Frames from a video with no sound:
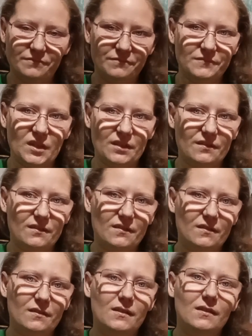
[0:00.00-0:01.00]

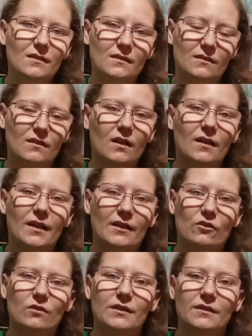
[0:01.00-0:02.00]
It's not
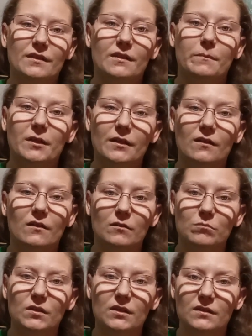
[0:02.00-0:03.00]
actually teddy bear yarn,
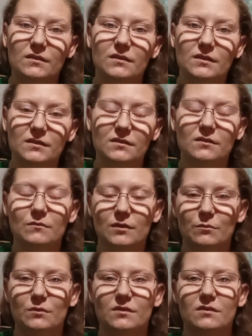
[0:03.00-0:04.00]
but it
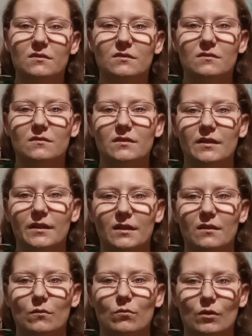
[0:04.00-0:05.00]
was in
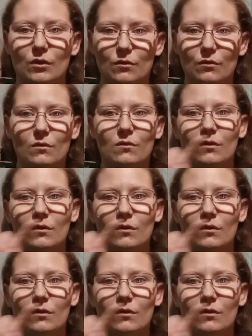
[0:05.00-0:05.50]
a roll.